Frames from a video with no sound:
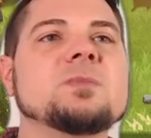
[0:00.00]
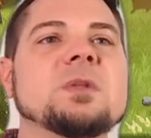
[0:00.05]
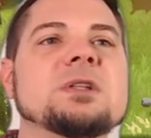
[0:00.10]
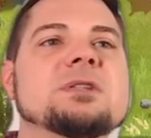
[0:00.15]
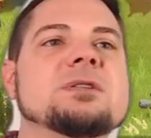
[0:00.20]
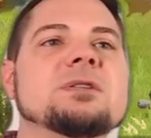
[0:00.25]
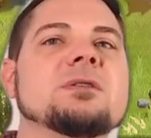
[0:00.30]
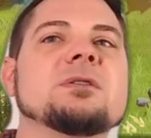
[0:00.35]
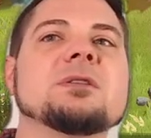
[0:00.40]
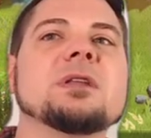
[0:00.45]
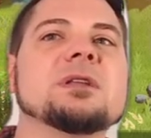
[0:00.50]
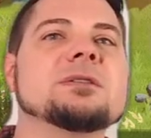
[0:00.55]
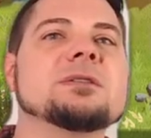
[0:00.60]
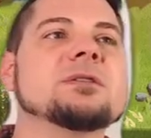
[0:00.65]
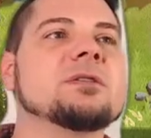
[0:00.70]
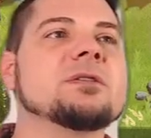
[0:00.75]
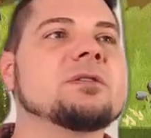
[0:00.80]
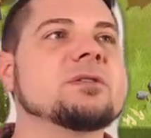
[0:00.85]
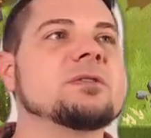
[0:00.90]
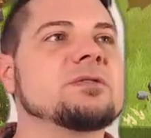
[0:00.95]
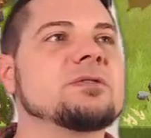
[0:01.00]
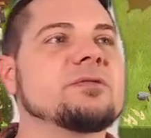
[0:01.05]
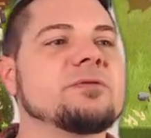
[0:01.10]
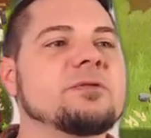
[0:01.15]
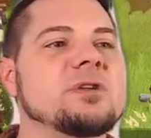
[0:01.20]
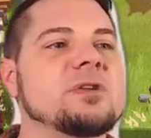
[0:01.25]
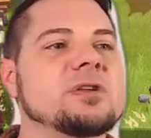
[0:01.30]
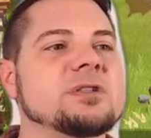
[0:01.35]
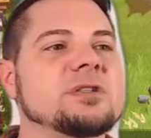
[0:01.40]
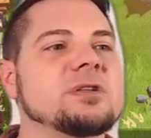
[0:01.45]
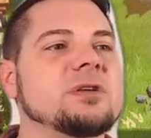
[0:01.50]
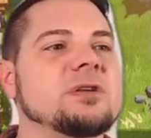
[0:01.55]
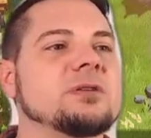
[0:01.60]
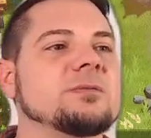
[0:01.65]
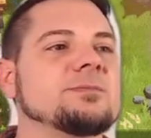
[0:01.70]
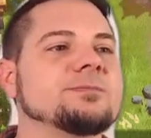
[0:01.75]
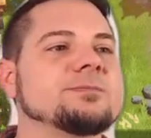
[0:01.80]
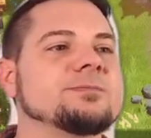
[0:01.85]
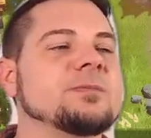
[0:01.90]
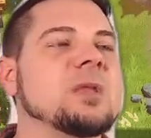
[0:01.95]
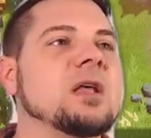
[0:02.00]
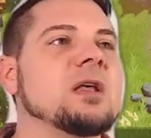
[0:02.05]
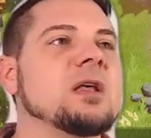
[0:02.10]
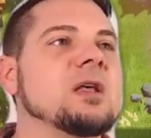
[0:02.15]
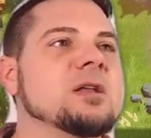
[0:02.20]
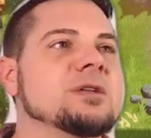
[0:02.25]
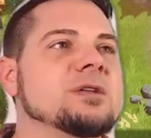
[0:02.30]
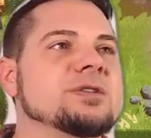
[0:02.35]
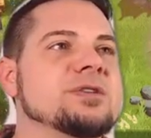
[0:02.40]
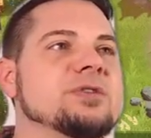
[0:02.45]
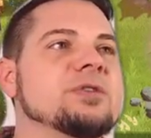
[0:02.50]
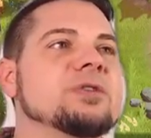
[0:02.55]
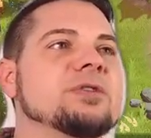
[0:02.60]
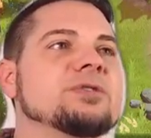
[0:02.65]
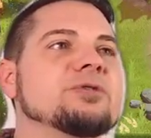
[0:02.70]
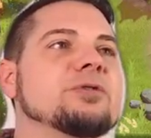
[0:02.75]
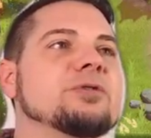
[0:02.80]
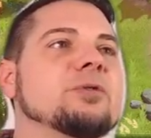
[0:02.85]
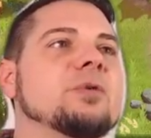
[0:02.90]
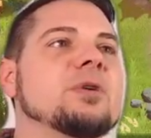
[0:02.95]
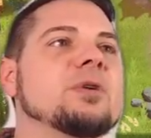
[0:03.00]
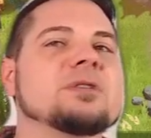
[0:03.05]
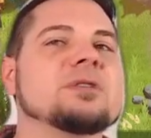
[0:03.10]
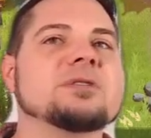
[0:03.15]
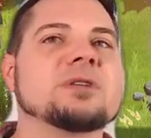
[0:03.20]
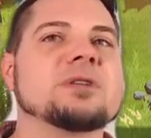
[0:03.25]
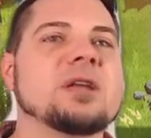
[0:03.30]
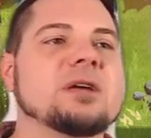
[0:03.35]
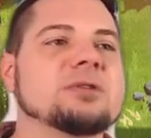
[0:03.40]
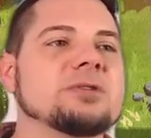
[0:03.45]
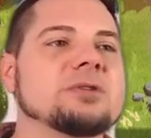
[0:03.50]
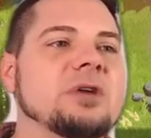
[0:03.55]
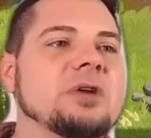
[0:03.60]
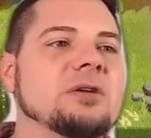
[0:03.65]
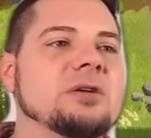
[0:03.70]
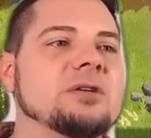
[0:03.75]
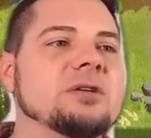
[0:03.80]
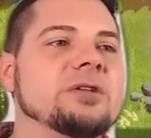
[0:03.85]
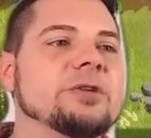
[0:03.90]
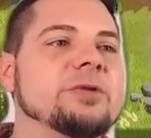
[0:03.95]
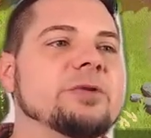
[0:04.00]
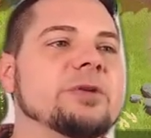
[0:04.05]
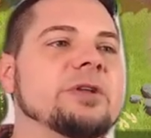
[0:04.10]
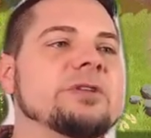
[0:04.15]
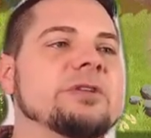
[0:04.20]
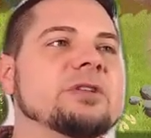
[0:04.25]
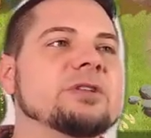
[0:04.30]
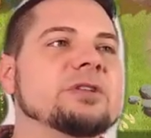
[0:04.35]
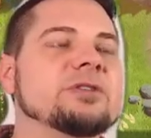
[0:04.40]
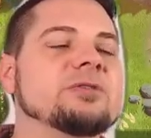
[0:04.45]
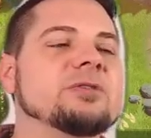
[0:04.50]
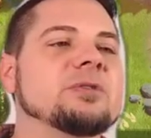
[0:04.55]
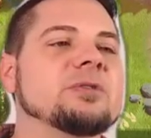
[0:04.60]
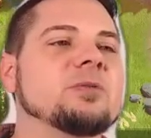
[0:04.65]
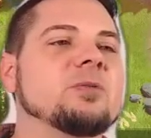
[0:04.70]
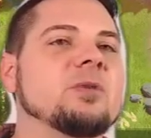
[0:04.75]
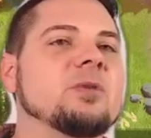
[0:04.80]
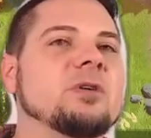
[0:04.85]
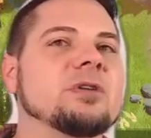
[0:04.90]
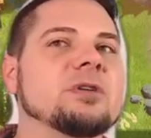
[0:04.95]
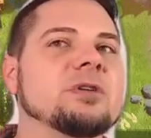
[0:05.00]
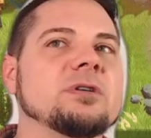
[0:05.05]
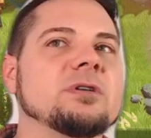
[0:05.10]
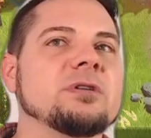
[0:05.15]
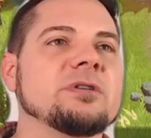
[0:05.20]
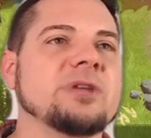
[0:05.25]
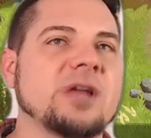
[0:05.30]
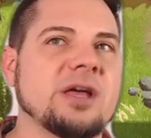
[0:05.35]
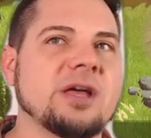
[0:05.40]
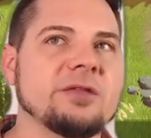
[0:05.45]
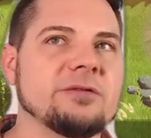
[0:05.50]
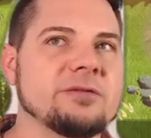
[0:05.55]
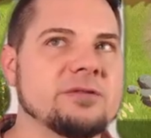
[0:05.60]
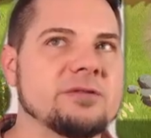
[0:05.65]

So let's go to Sophrostia. So you can do it while your scouts are out. You can even do it while your gatherers